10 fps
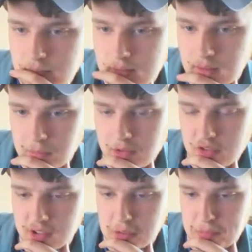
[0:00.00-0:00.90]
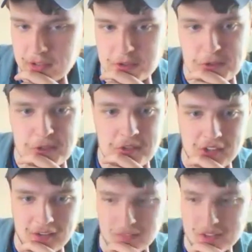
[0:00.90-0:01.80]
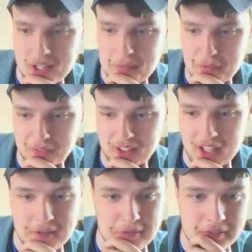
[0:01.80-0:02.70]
I mean, Slurpee, she's just having the time of her life.